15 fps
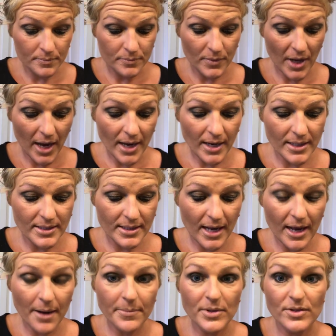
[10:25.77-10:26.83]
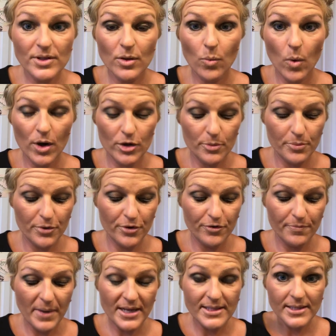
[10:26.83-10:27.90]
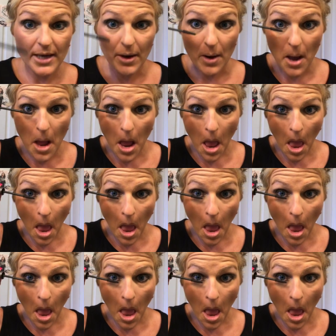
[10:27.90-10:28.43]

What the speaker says: Okay, and today I'm using the waterproof mascara,